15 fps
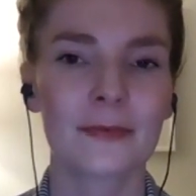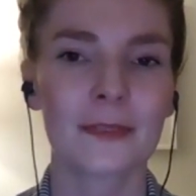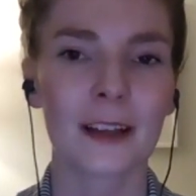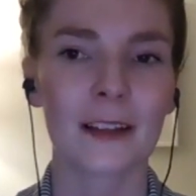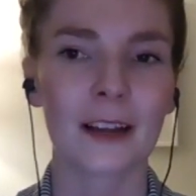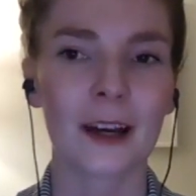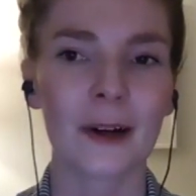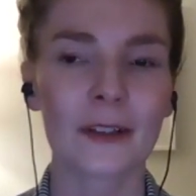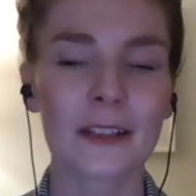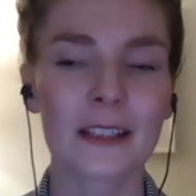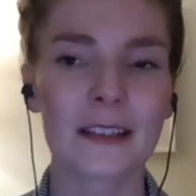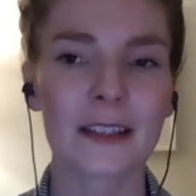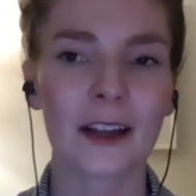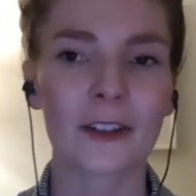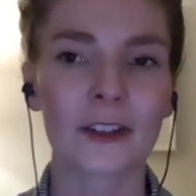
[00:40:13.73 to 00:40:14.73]
Allow it to
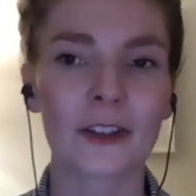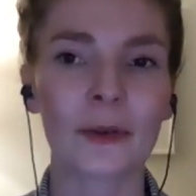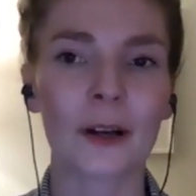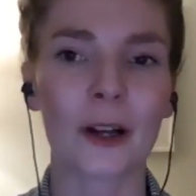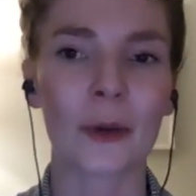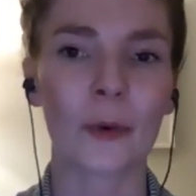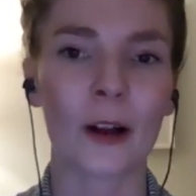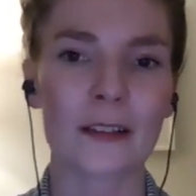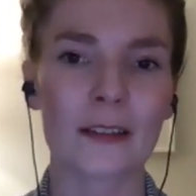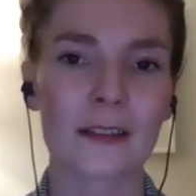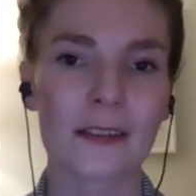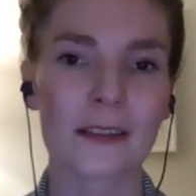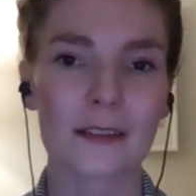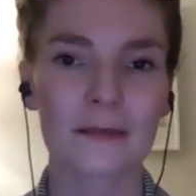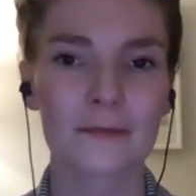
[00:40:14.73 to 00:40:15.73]
tell you what it
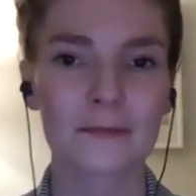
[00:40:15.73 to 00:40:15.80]
wants.